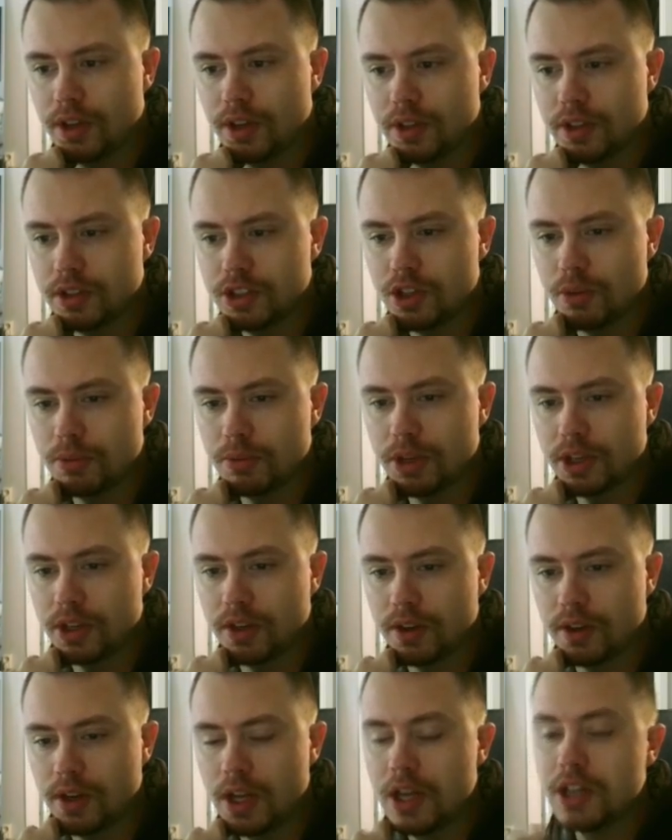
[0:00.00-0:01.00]
Samda
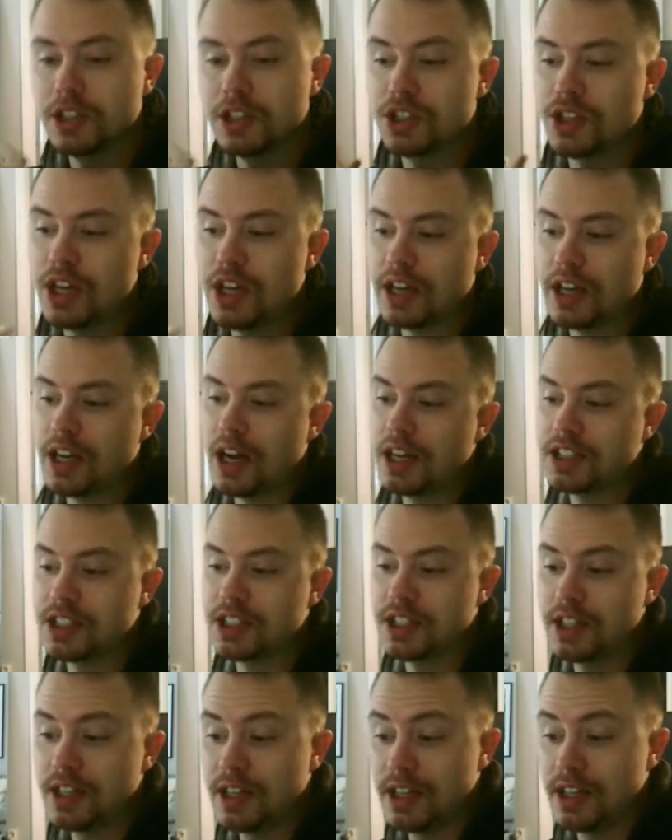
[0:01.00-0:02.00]
Young. So yeah,
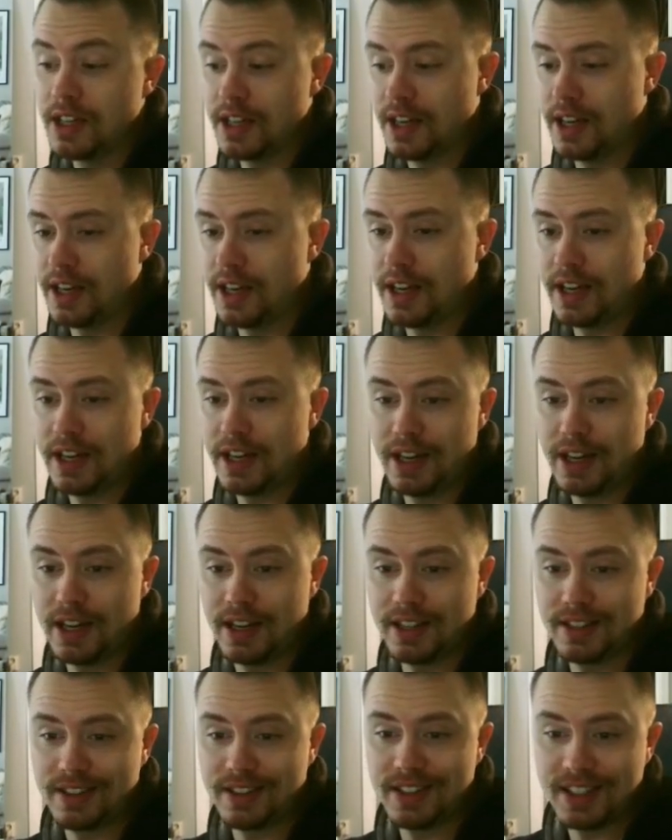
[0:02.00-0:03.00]
guys,
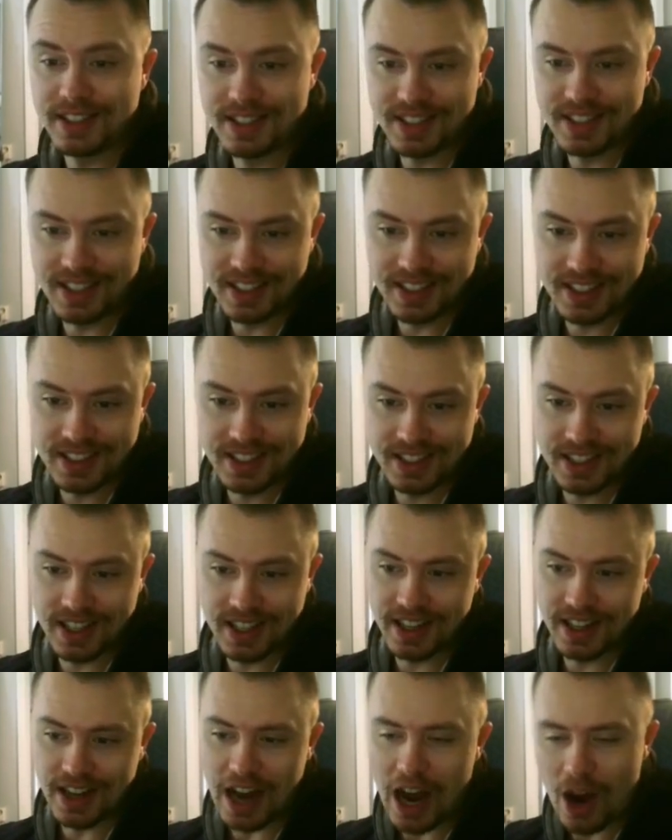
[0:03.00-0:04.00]
this is
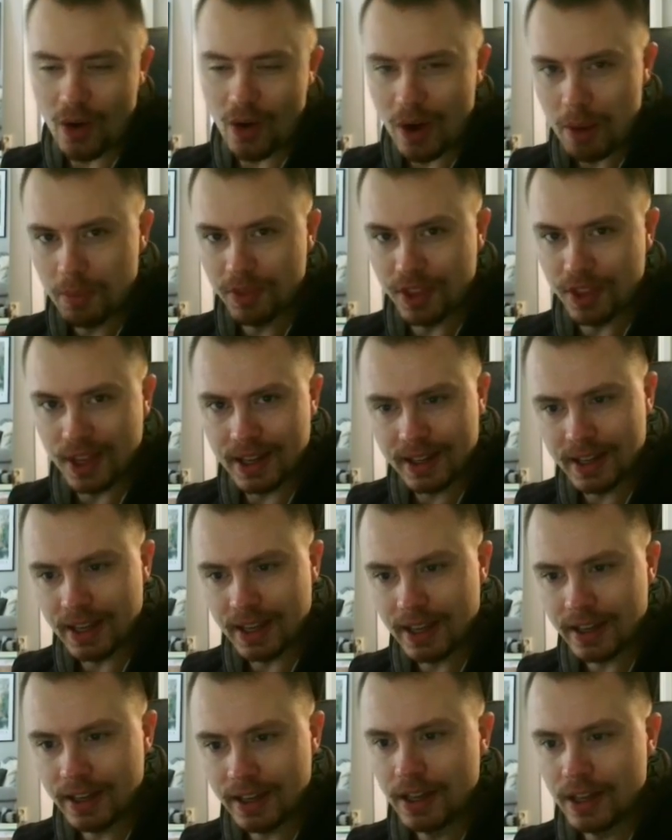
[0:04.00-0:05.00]
how I'm
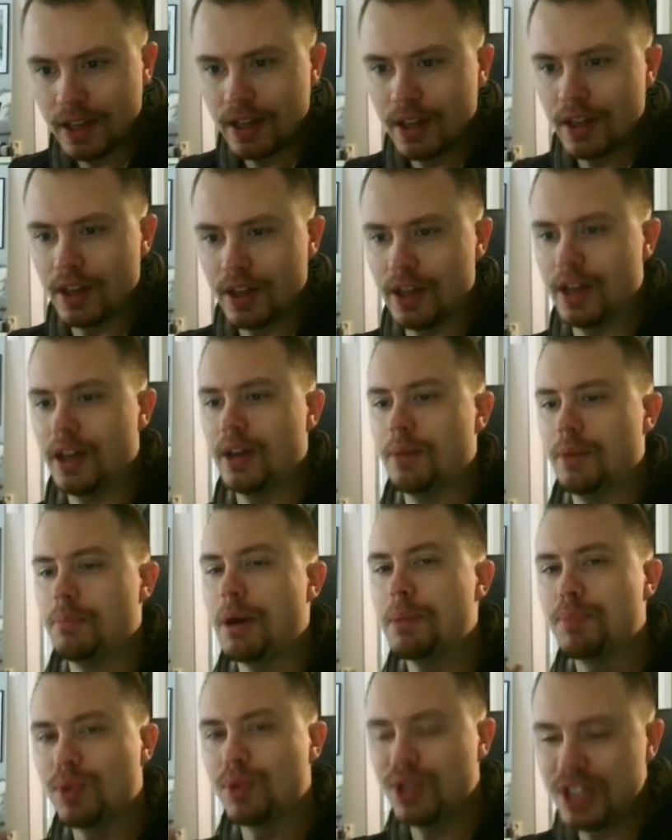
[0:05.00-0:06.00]
thinking.
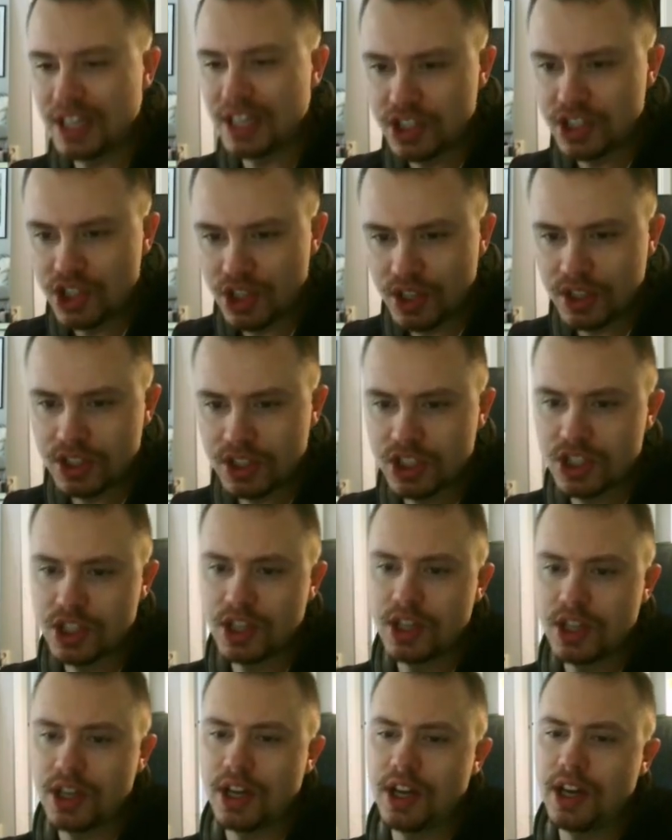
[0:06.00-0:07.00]
My predictions.
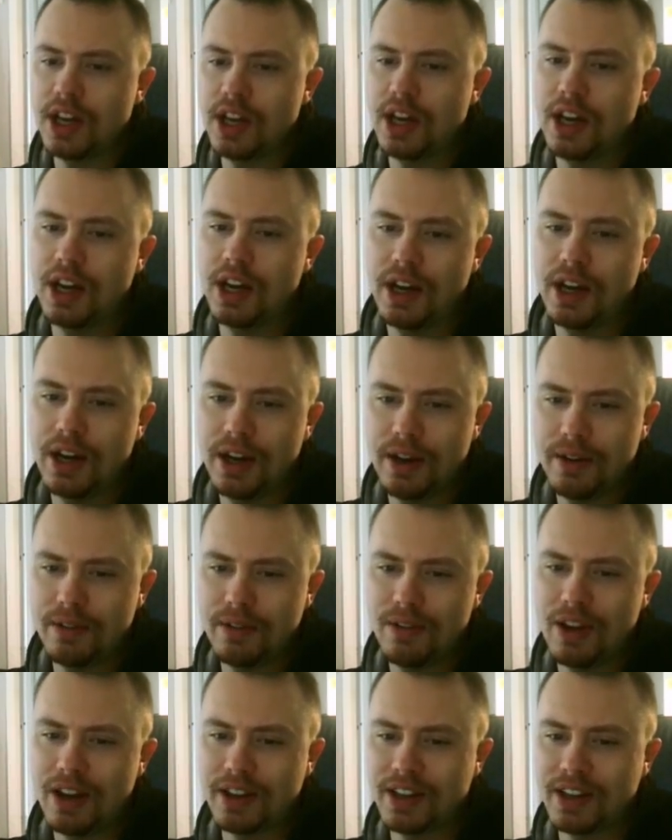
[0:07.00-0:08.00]

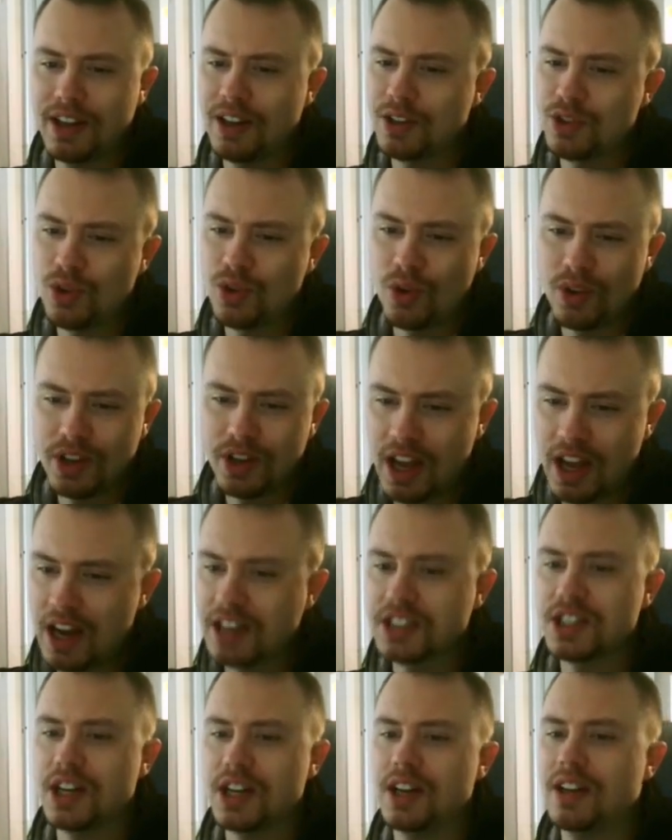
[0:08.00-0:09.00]
Like Electronic
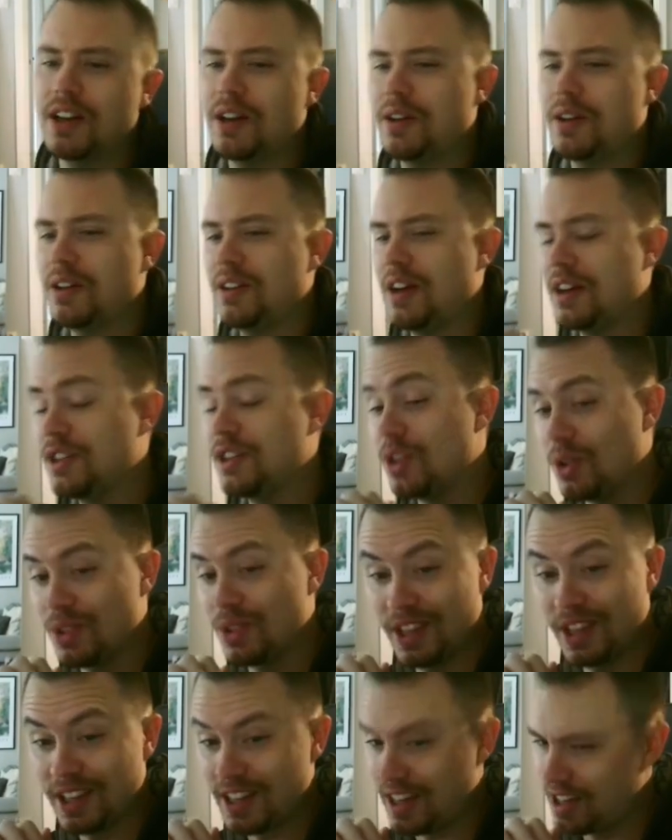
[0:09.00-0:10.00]
Exile, I don't
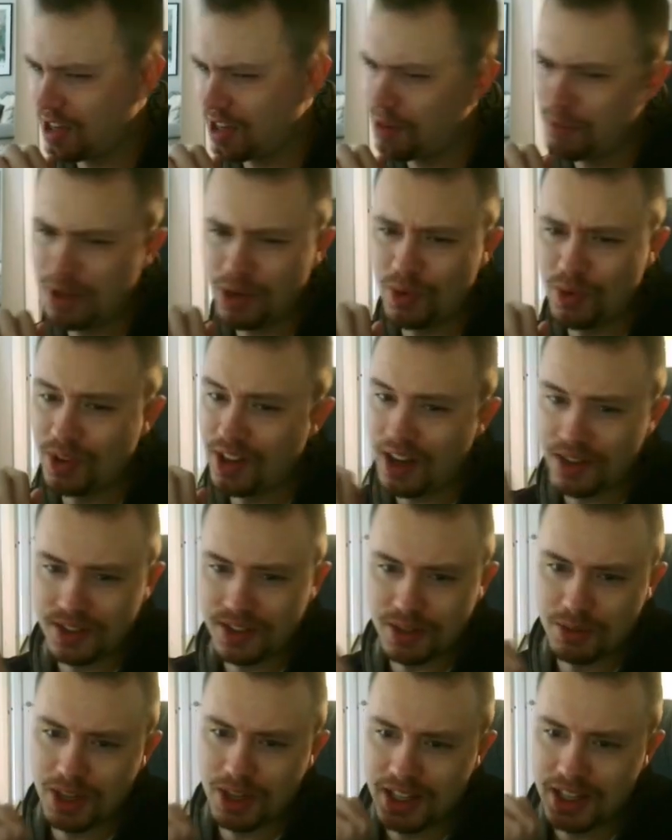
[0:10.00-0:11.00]
think I can be without
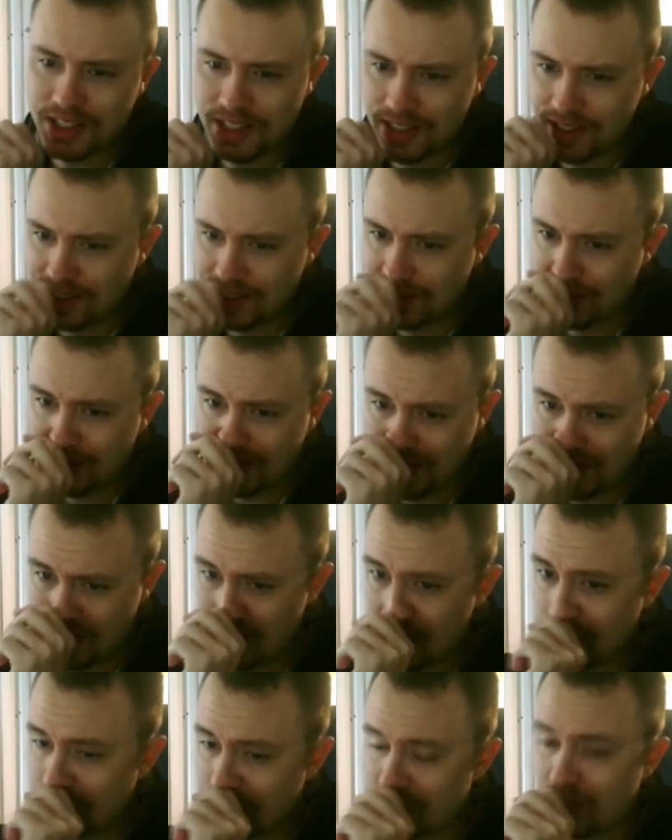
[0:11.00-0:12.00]
them, guys.
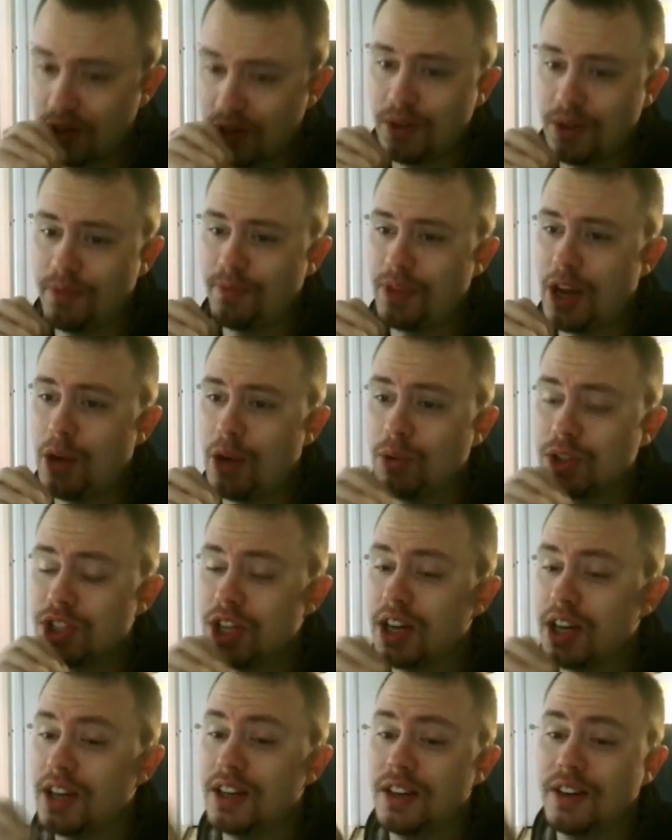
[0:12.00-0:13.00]
So I would
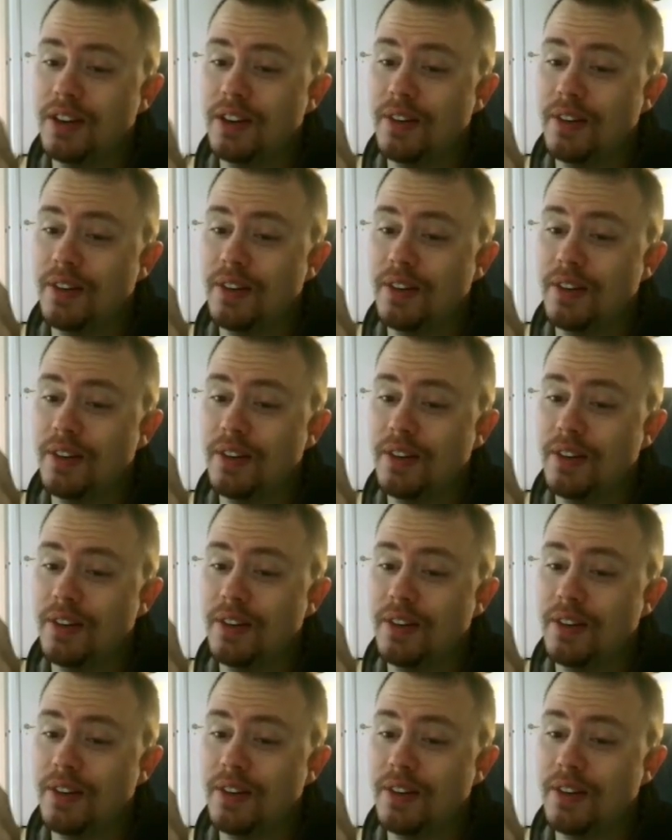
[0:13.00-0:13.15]
say